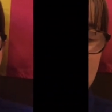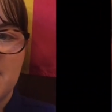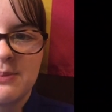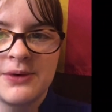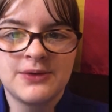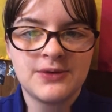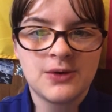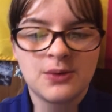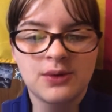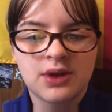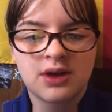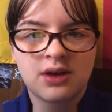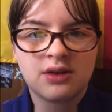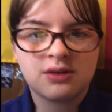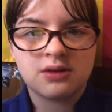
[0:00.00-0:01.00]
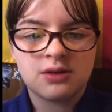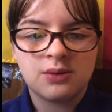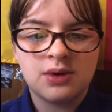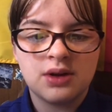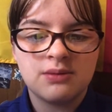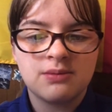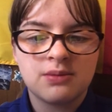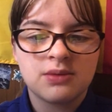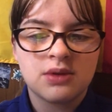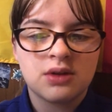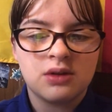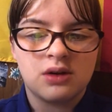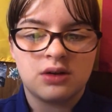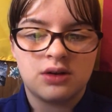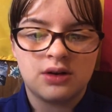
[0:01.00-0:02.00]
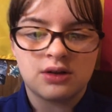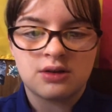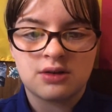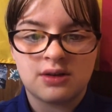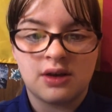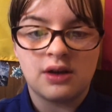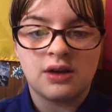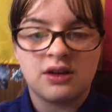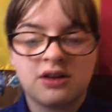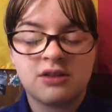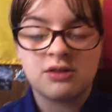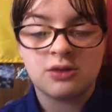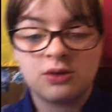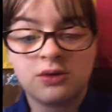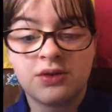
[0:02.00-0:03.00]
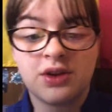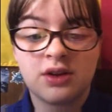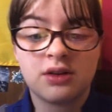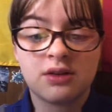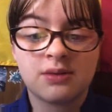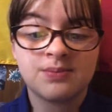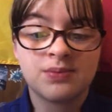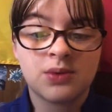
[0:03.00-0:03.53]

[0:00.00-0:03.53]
Before we get into it, I'd like to say two things.